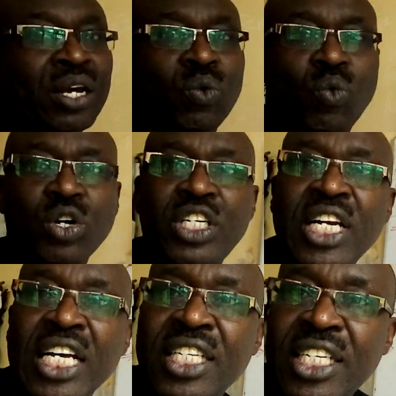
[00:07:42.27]
what
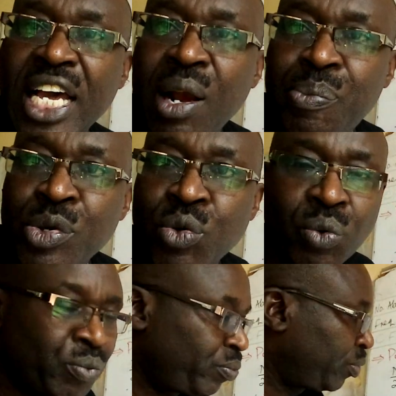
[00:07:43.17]
does it help you?
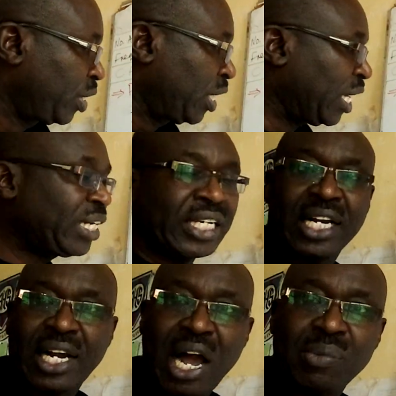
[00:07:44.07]
It
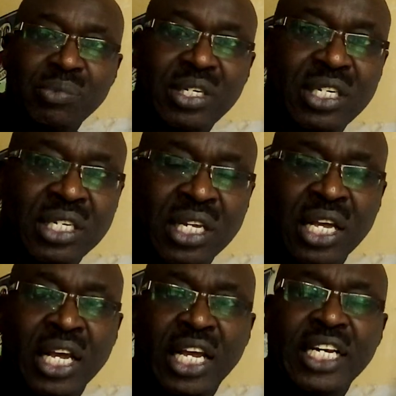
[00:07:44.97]
helps
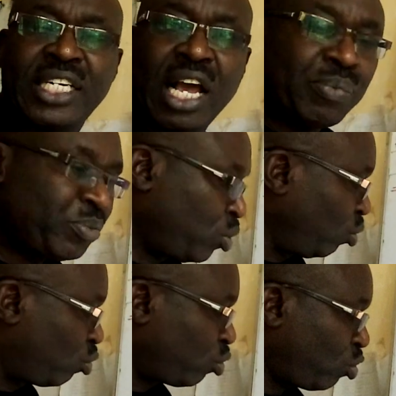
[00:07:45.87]
you
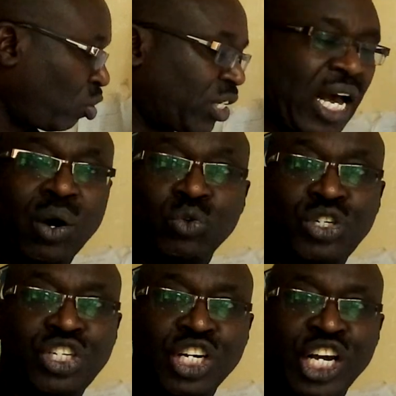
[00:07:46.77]
to sort
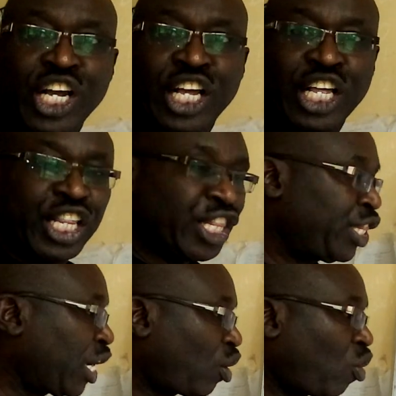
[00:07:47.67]
out
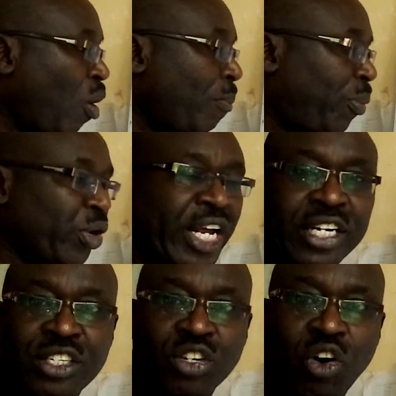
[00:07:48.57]
the
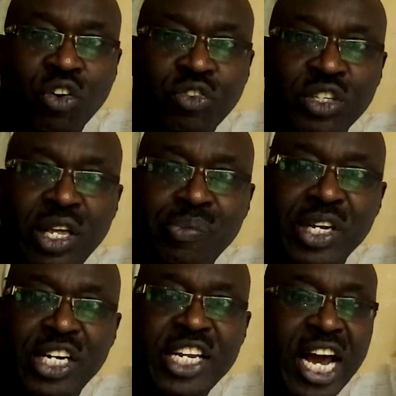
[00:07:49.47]
components of the
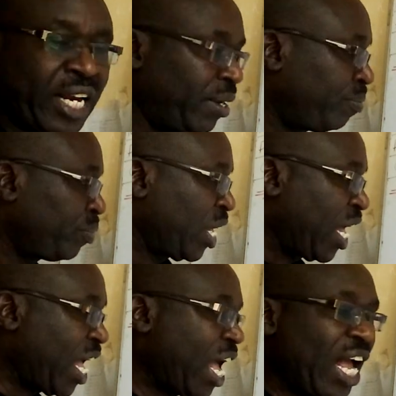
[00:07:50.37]
median.
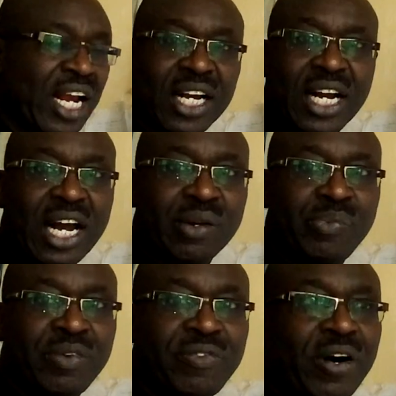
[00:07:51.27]
L can
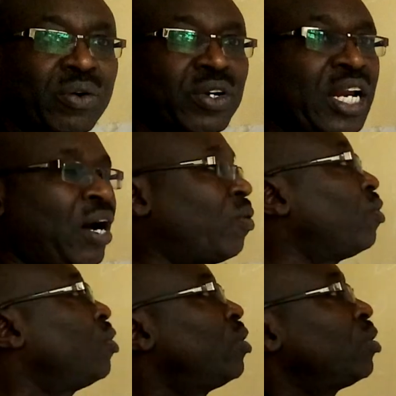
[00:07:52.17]
be found now.
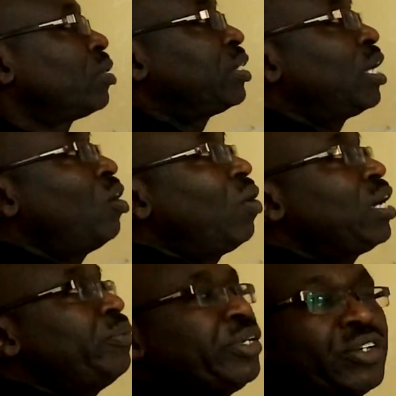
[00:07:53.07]
The lower
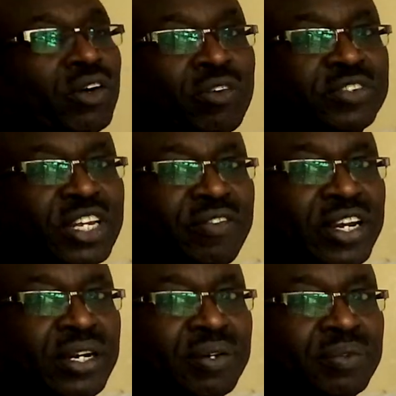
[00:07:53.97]
limit
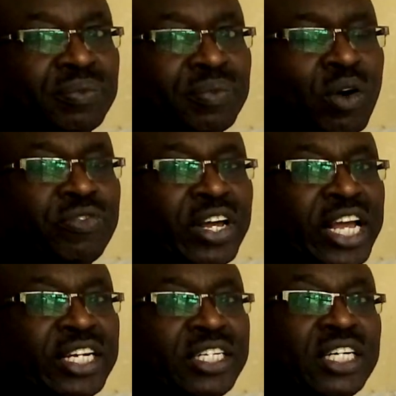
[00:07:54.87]
of
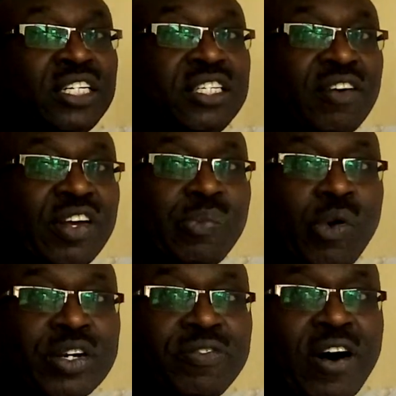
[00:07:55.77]
8 is
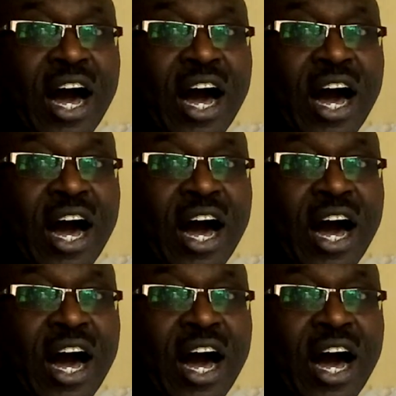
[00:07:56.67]
7.5.